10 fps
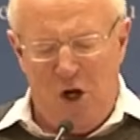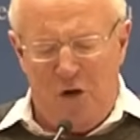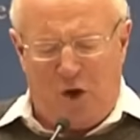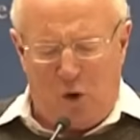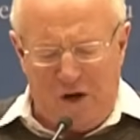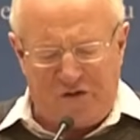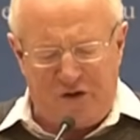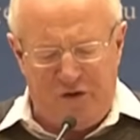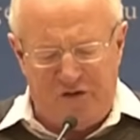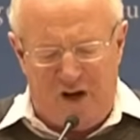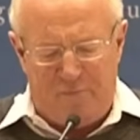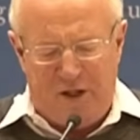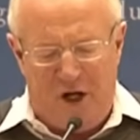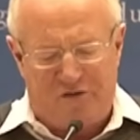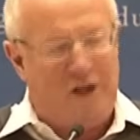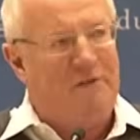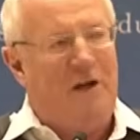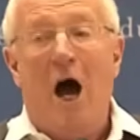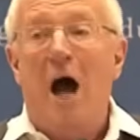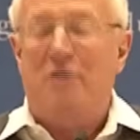The questions I've been asking
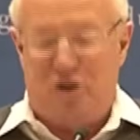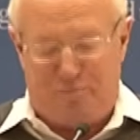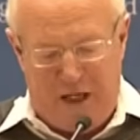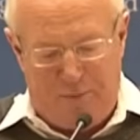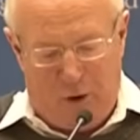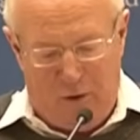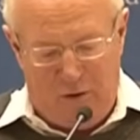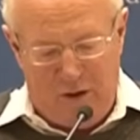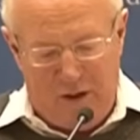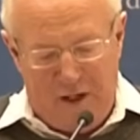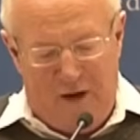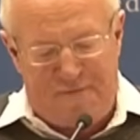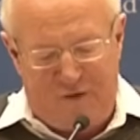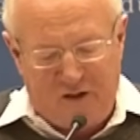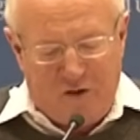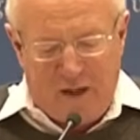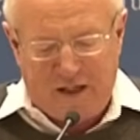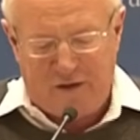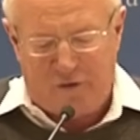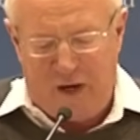the Irish people are
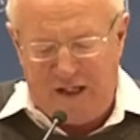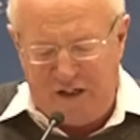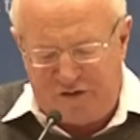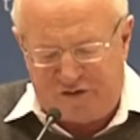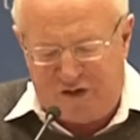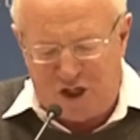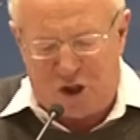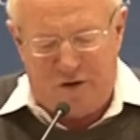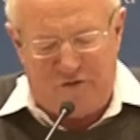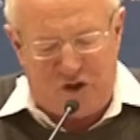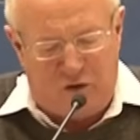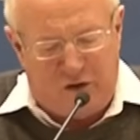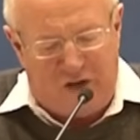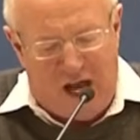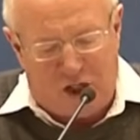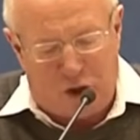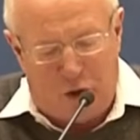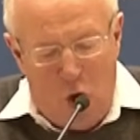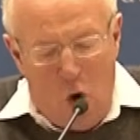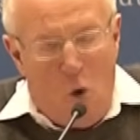fundamental to any discussion of Israel's
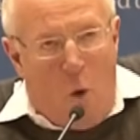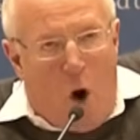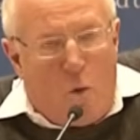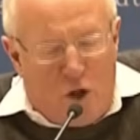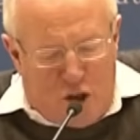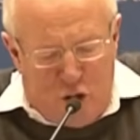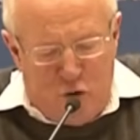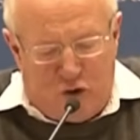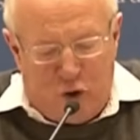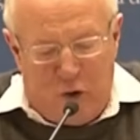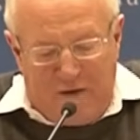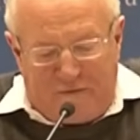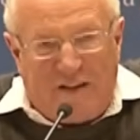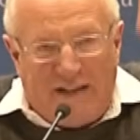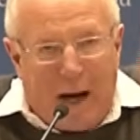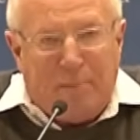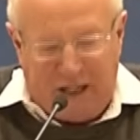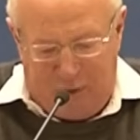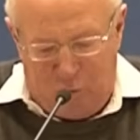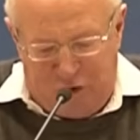action. What would you do if
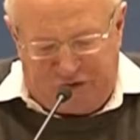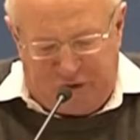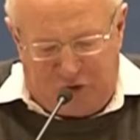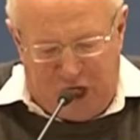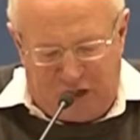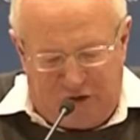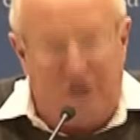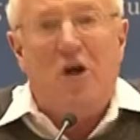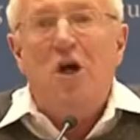Dublin were subjected